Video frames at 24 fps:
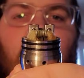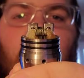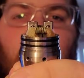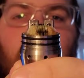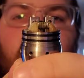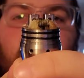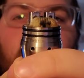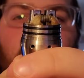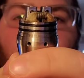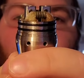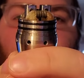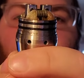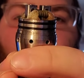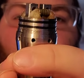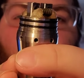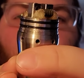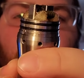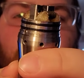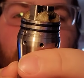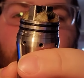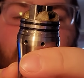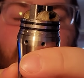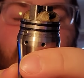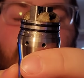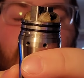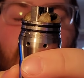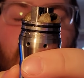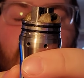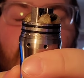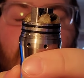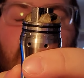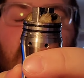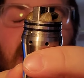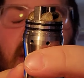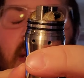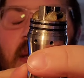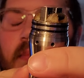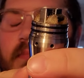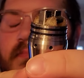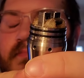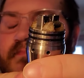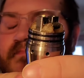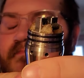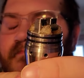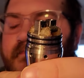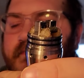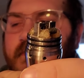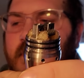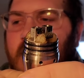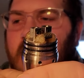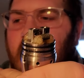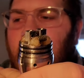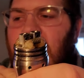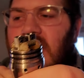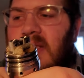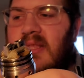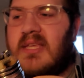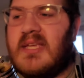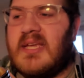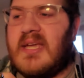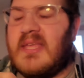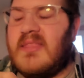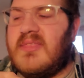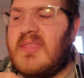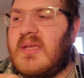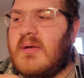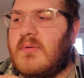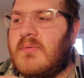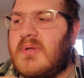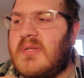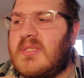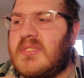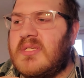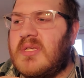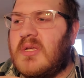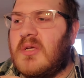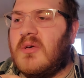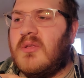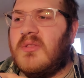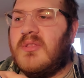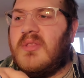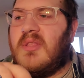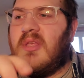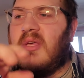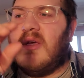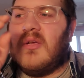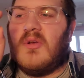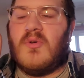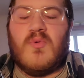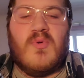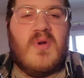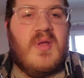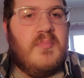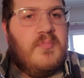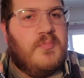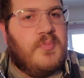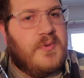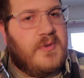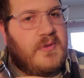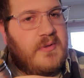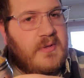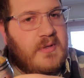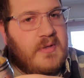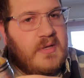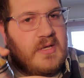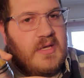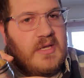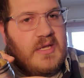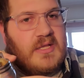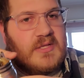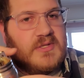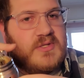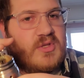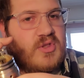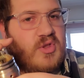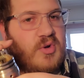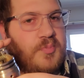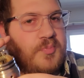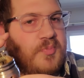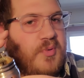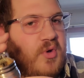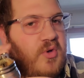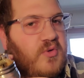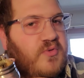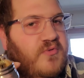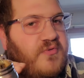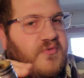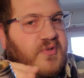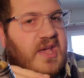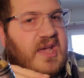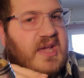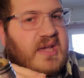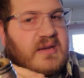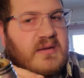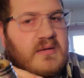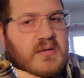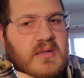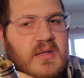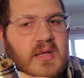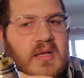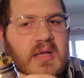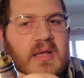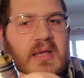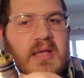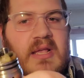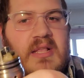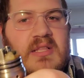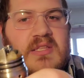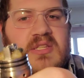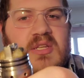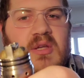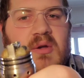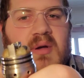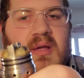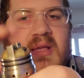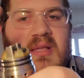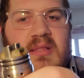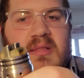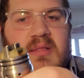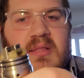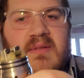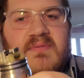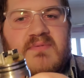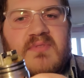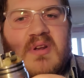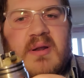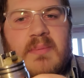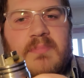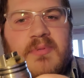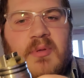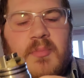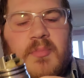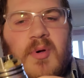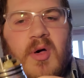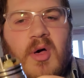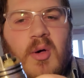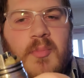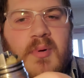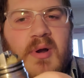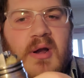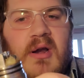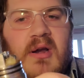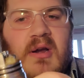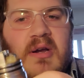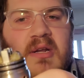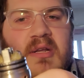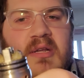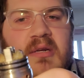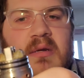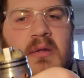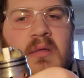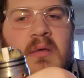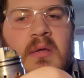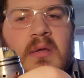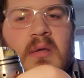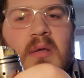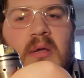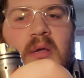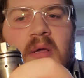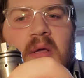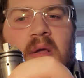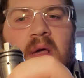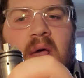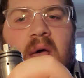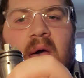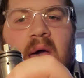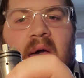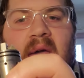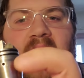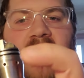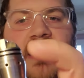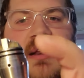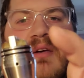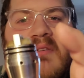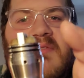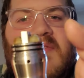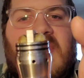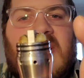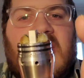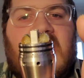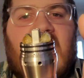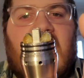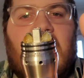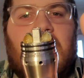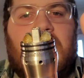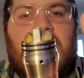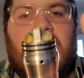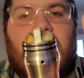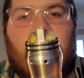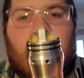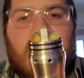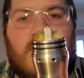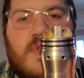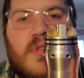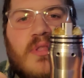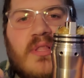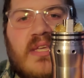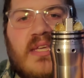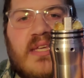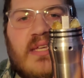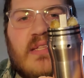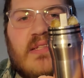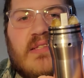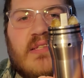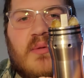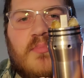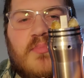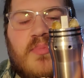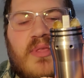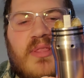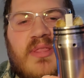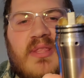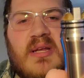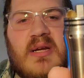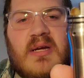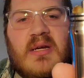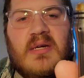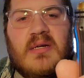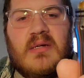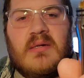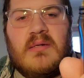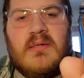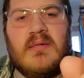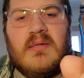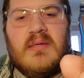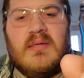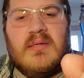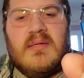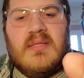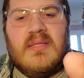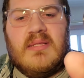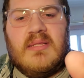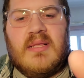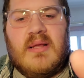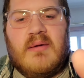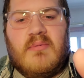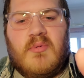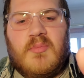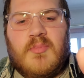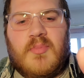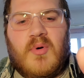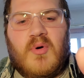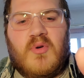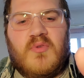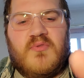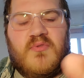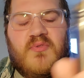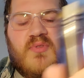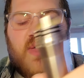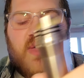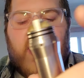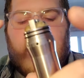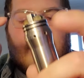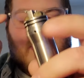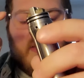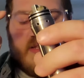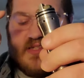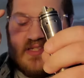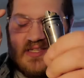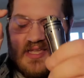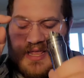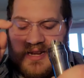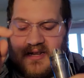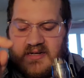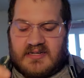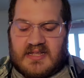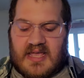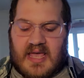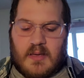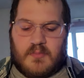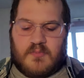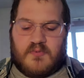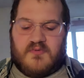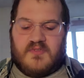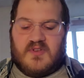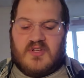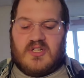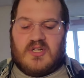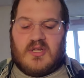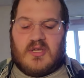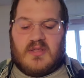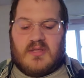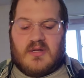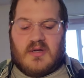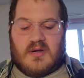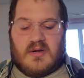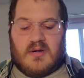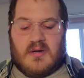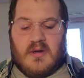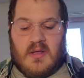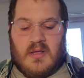They're both they got that, what is it called, the crimp. So they're both flat, and so I lifted up the ball bearing high enough, and I got both the leads up in there, and they were both flat. They sat on top of each other.